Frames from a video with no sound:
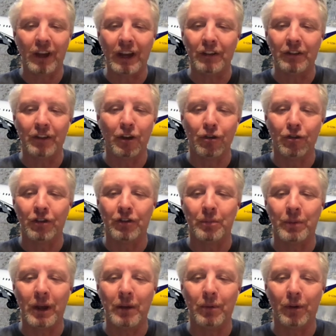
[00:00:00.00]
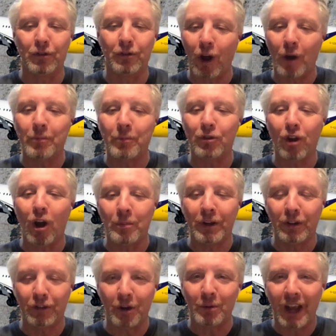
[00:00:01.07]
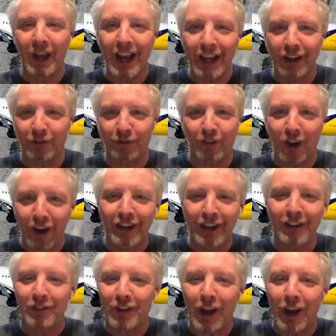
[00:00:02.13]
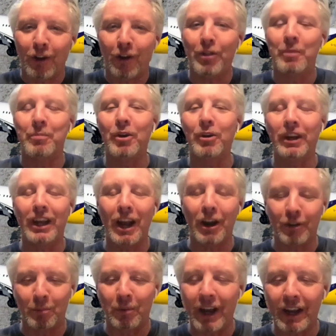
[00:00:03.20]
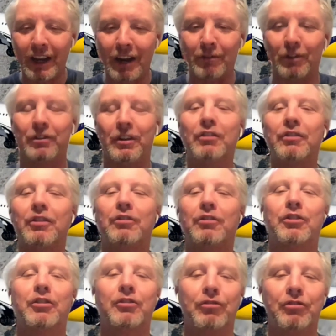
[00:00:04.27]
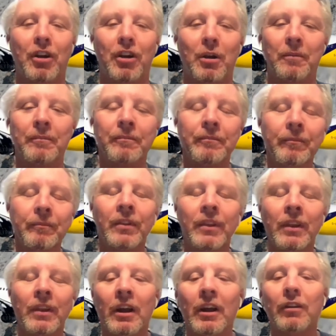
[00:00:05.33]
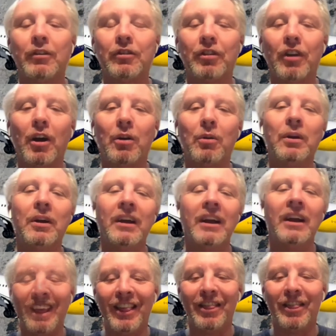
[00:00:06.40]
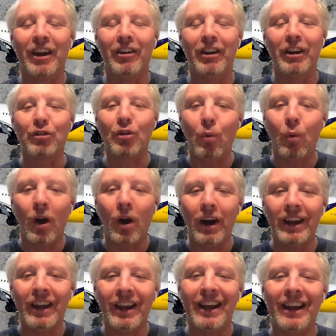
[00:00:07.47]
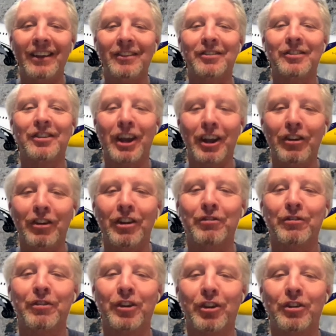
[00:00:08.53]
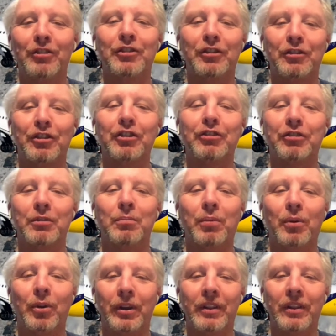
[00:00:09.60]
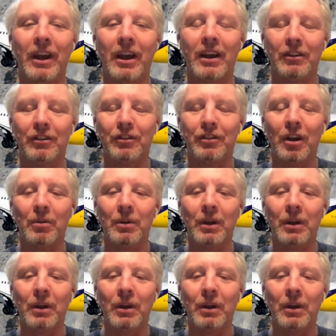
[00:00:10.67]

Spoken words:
to hundreds of people, stop, it's okay, it's fine, stay on the burning aeroplane, everything's under control. So there is quite a significant decision point there. So